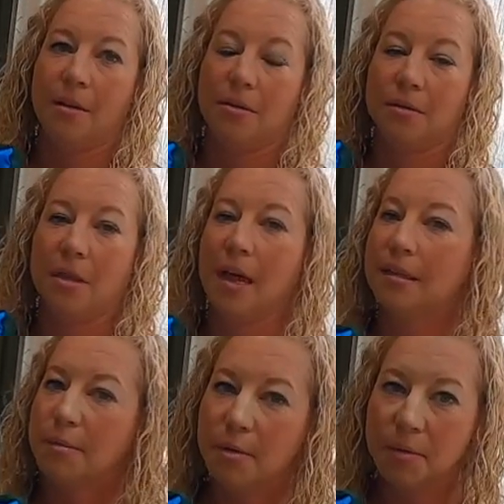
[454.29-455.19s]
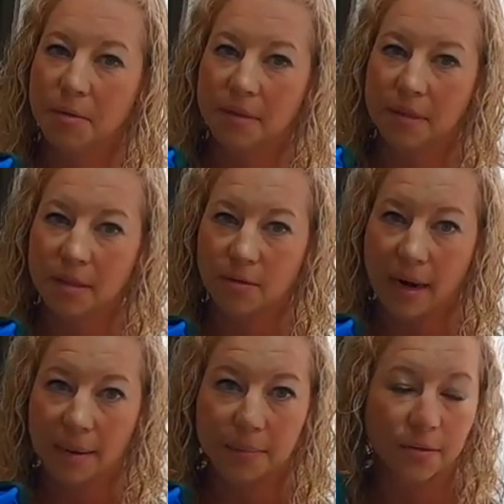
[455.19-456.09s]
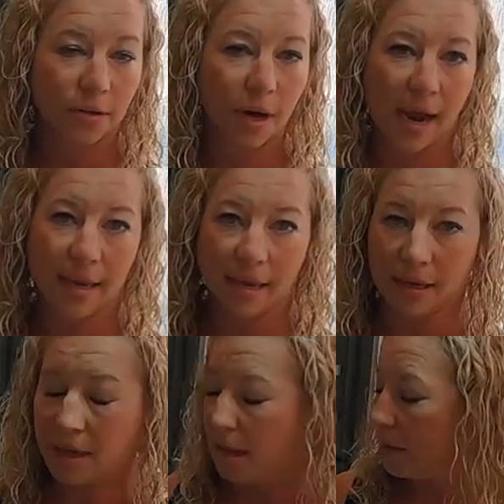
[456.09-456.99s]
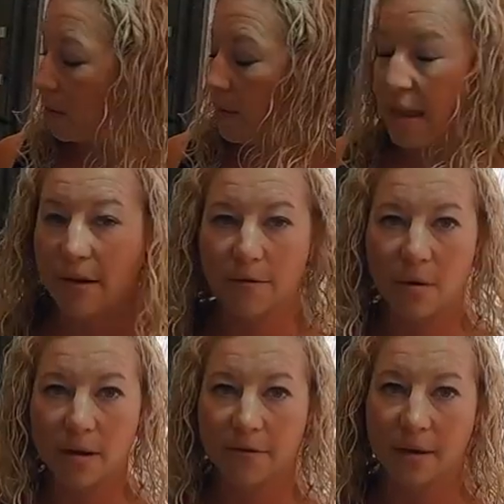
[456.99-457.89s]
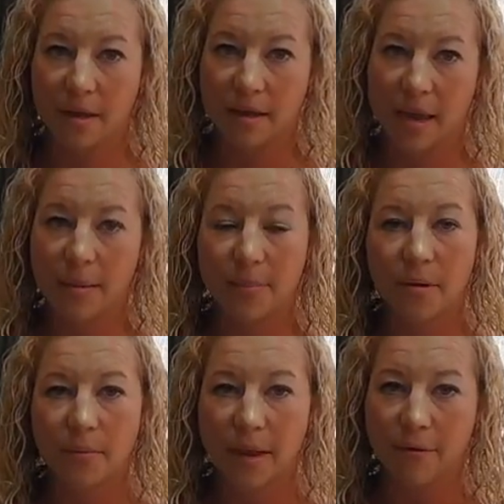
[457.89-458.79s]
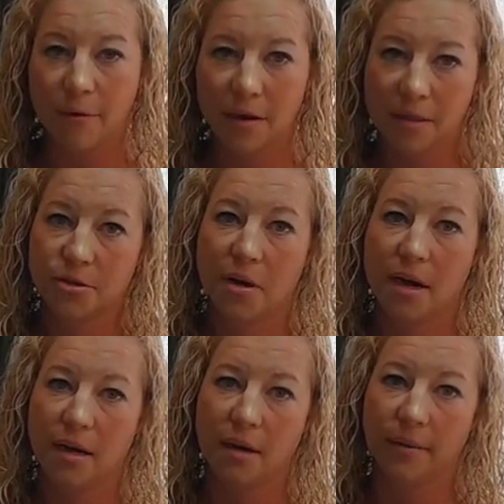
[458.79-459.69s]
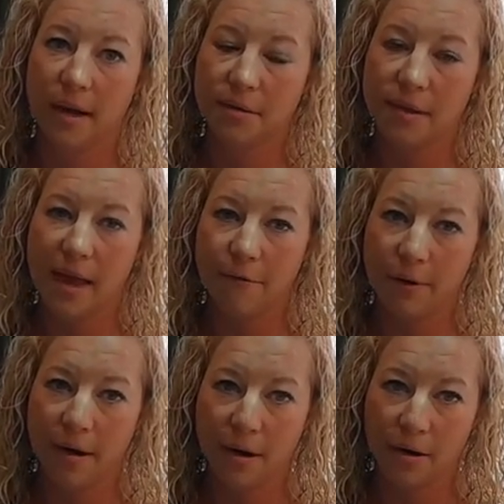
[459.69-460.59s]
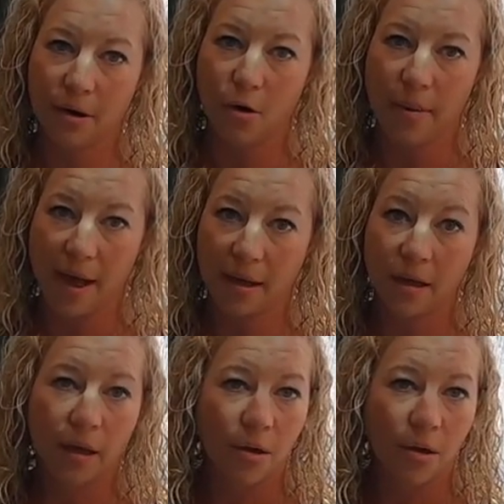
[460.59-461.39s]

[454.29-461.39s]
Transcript: There's lots of boo-boos and scrapes or you're hiking. So we have one for in the camper, we have one in the truck, and we also have one in our go bag,